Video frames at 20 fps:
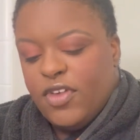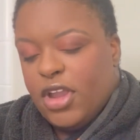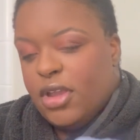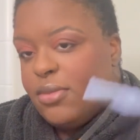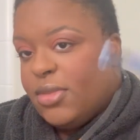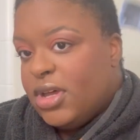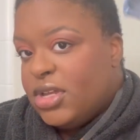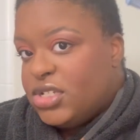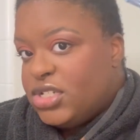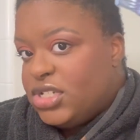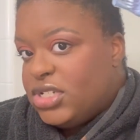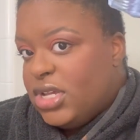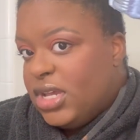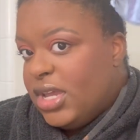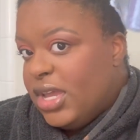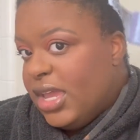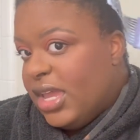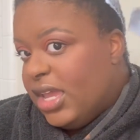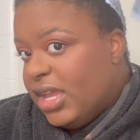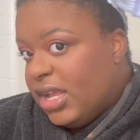much
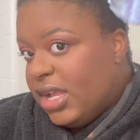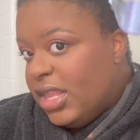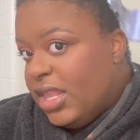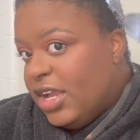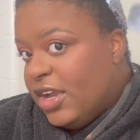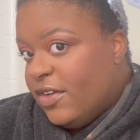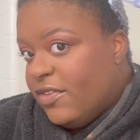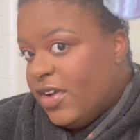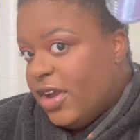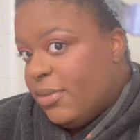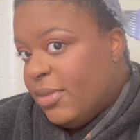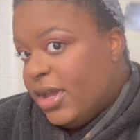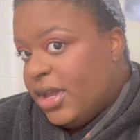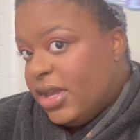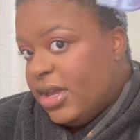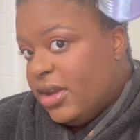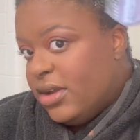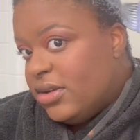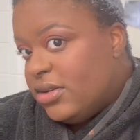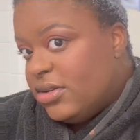and clarify my
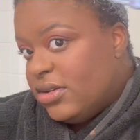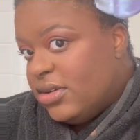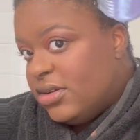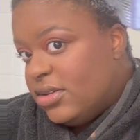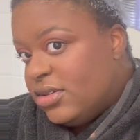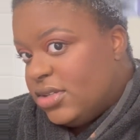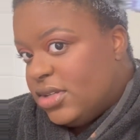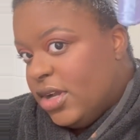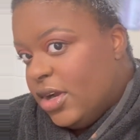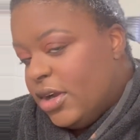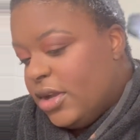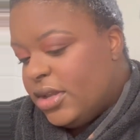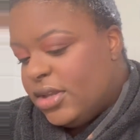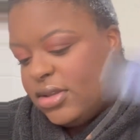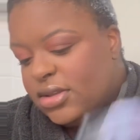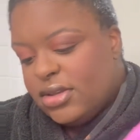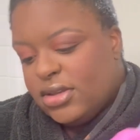hair. Sorry.